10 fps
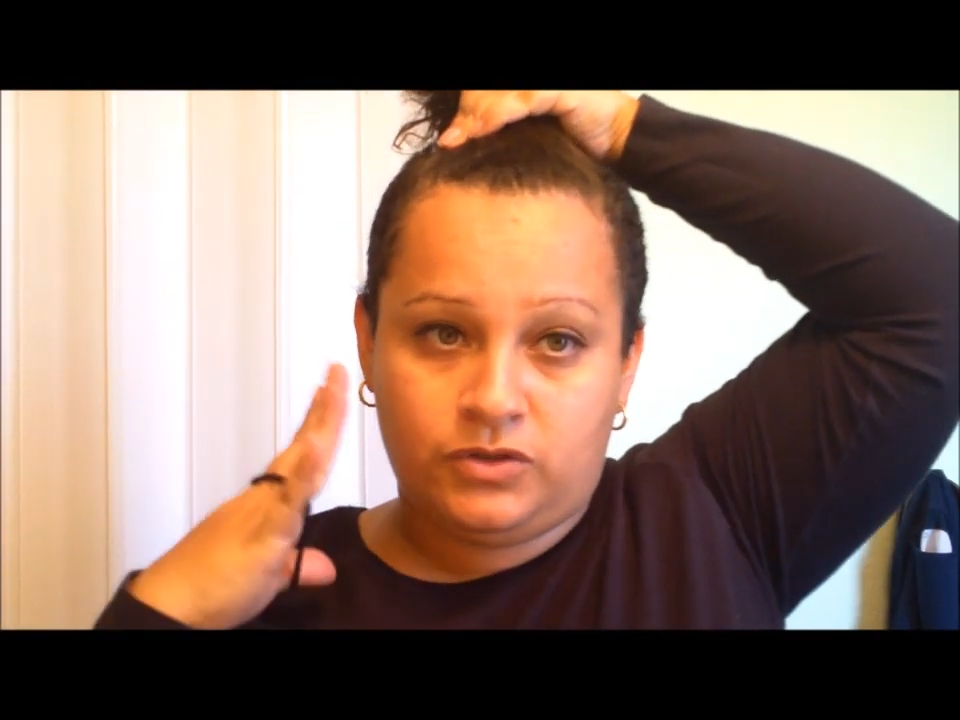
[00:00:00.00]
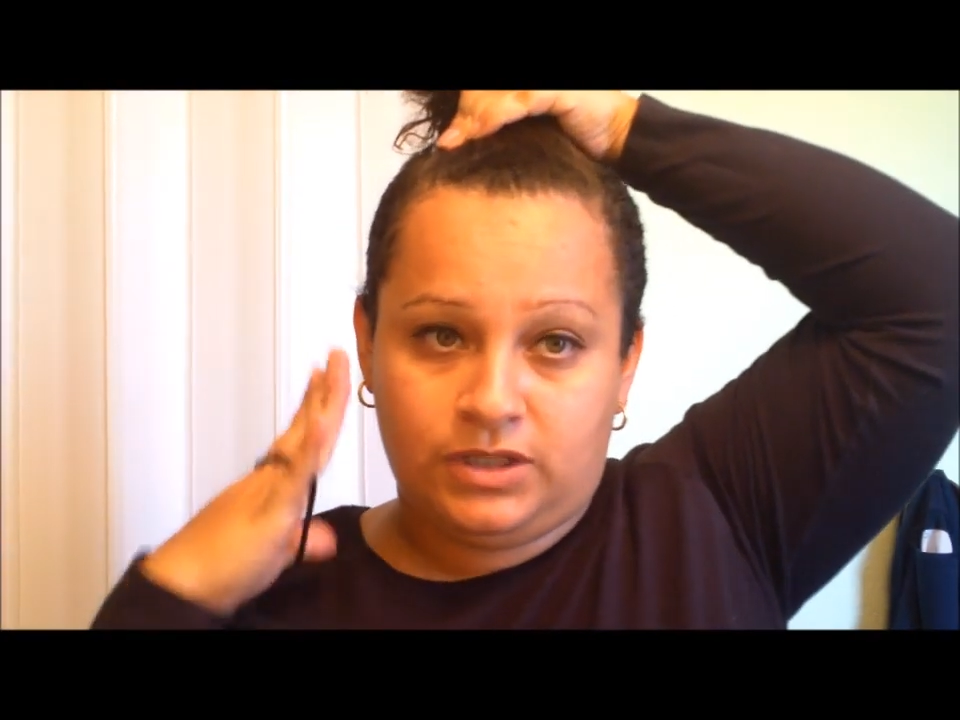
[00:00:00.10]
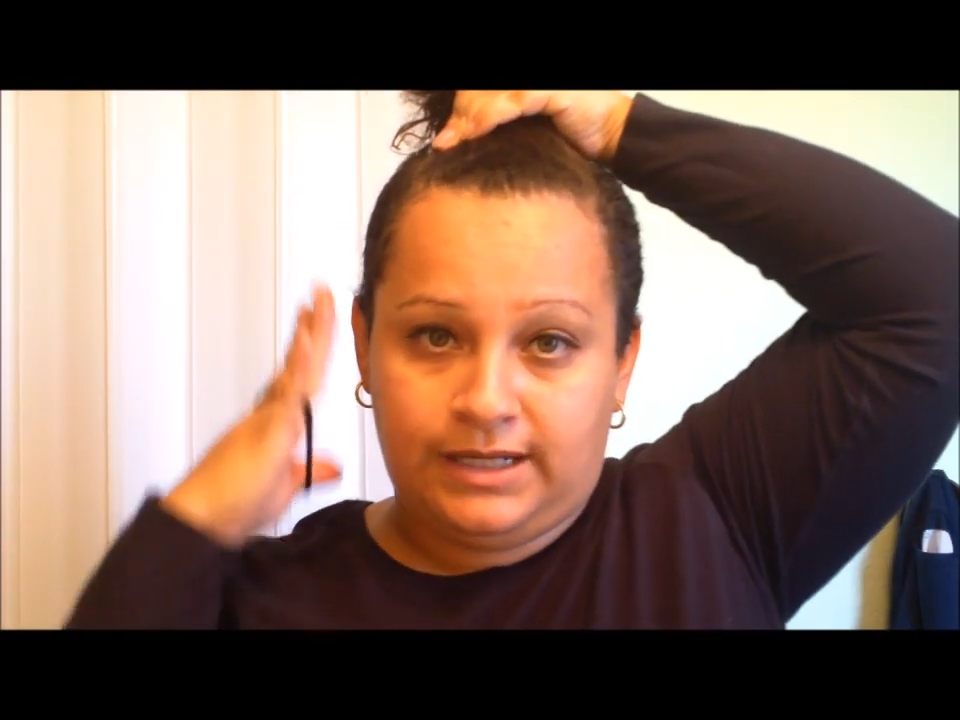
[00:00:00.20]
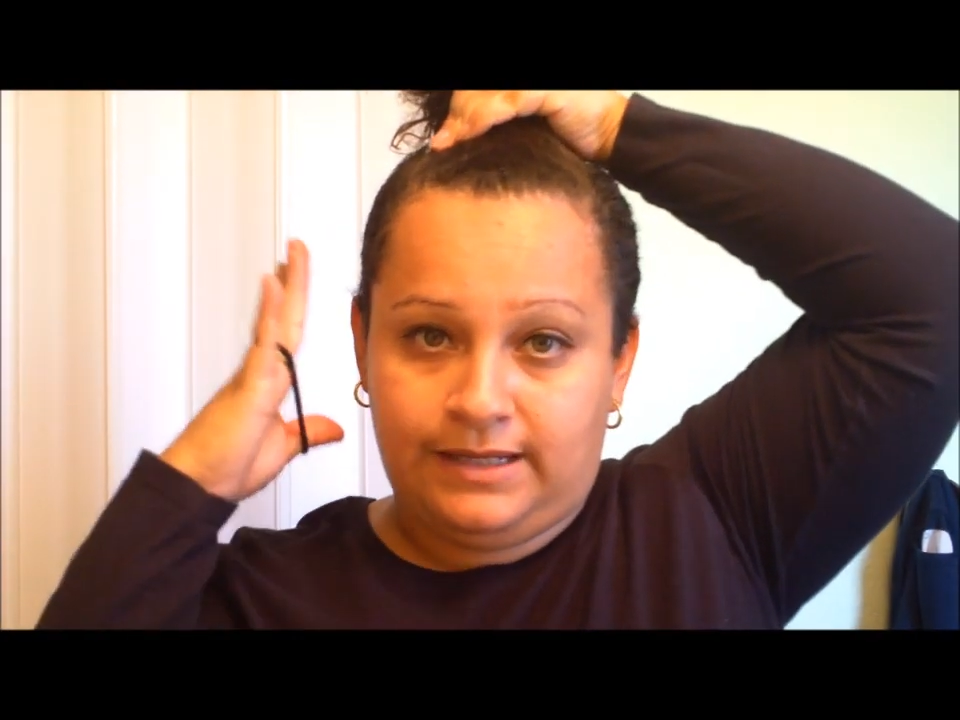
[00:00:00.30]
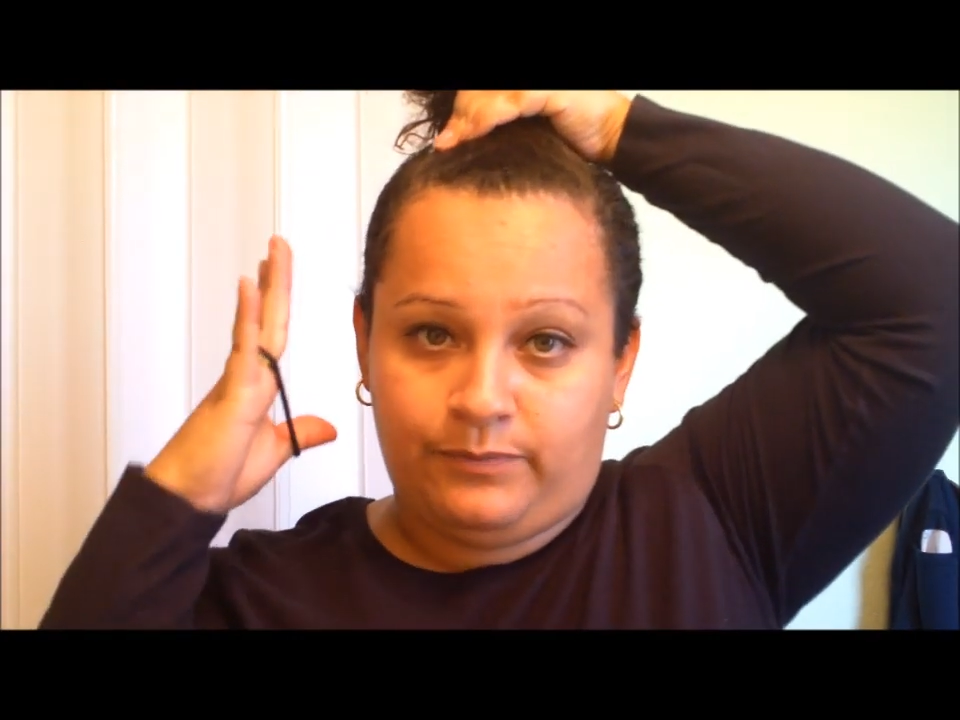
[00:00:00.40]
use
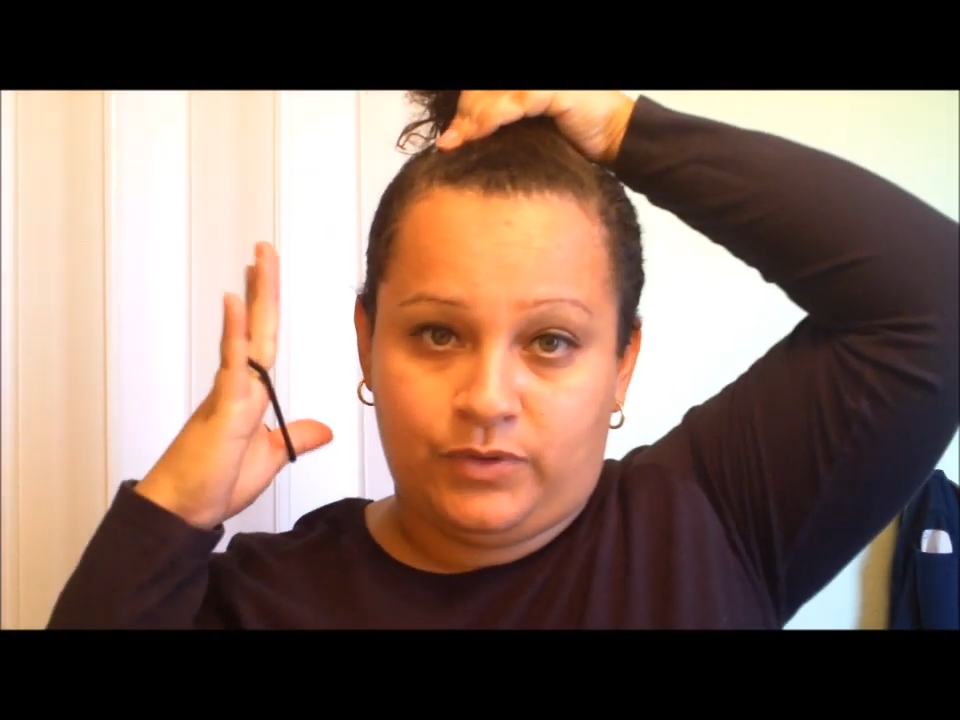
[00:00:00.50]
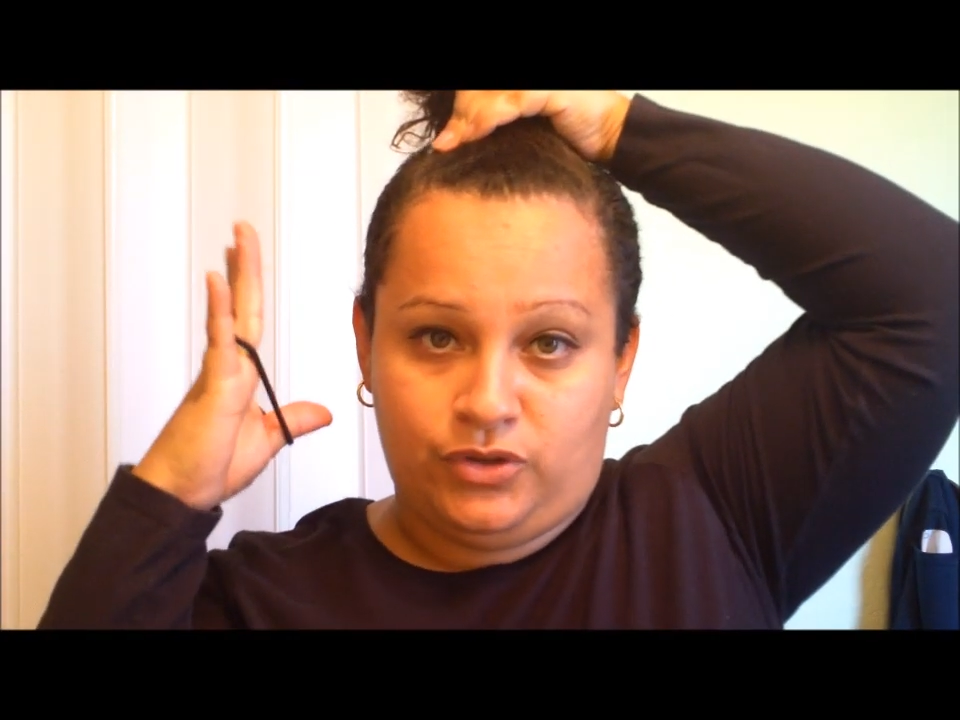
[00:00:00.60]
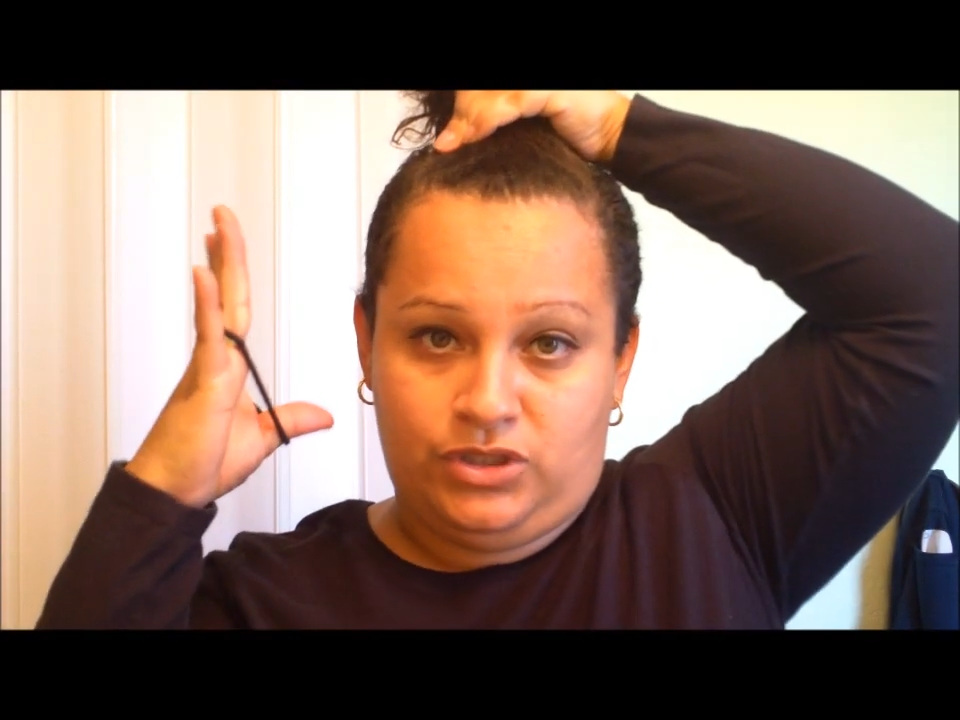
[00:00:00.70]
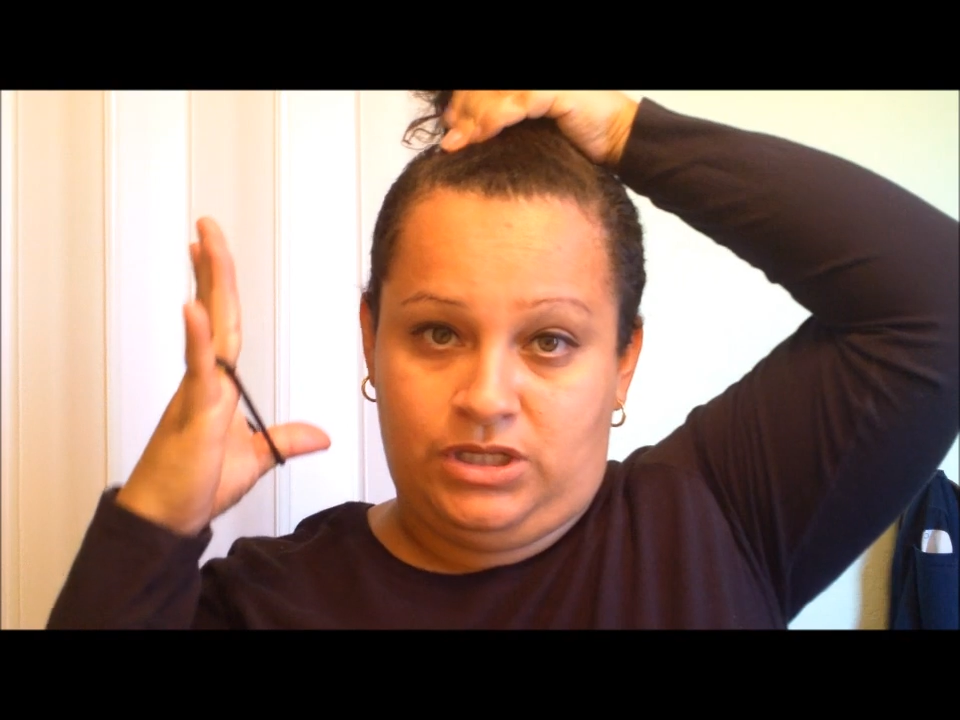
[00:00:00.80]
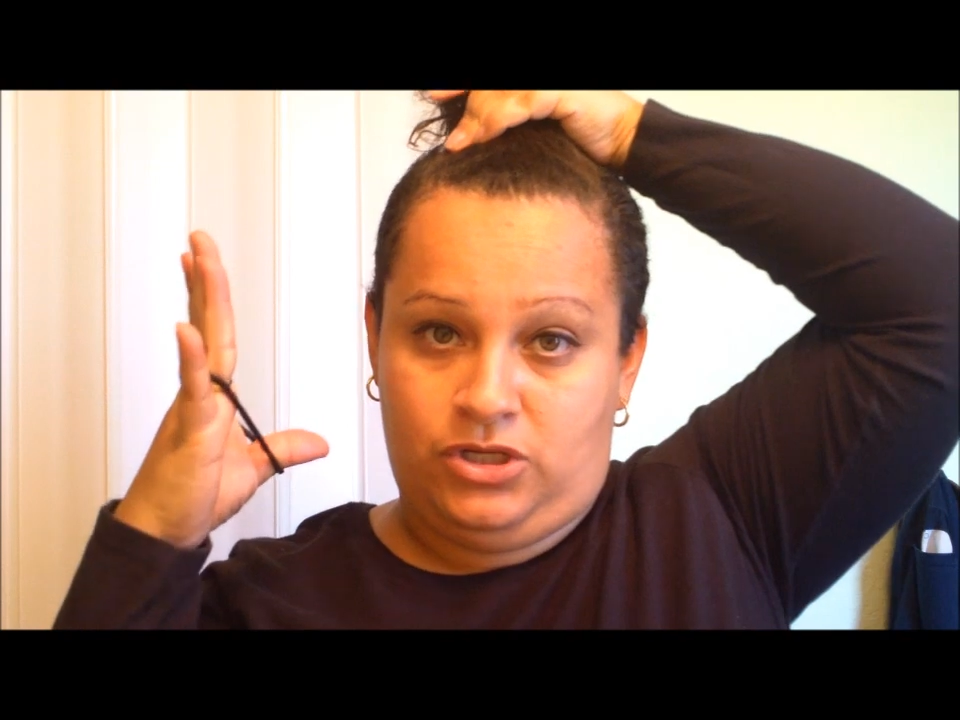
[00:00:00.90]
the clippers